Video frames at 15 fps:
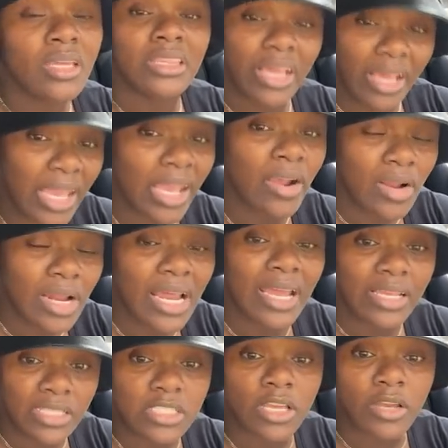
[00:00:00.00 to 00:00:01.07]
the
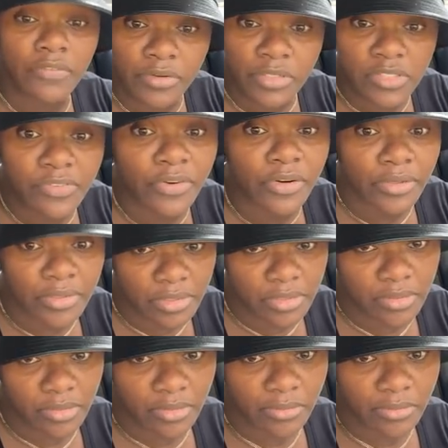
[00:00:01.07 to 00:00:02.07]
hairline suffers first.